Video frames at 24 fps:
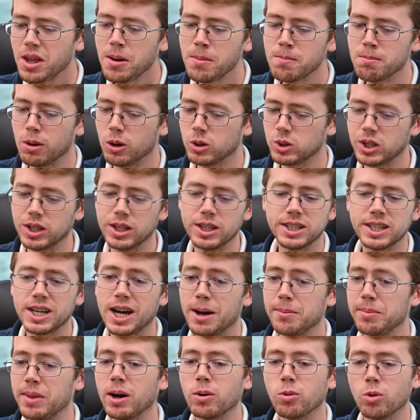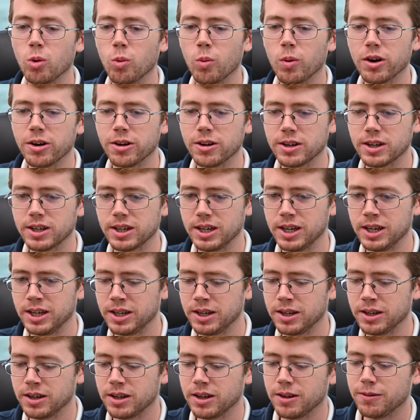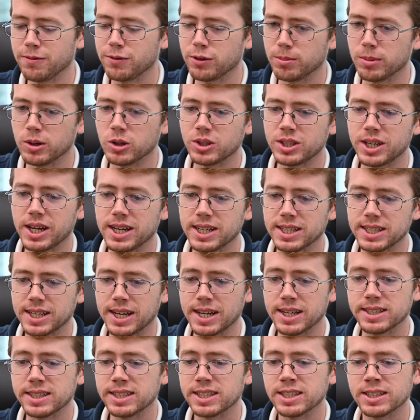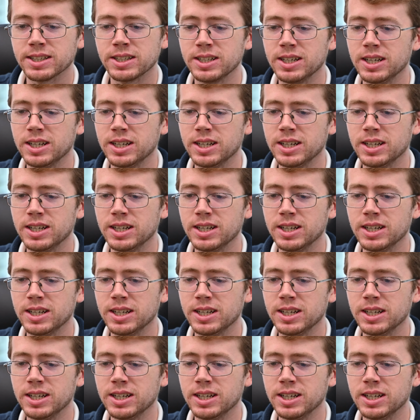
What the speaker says: most of the time that will work for most data sets.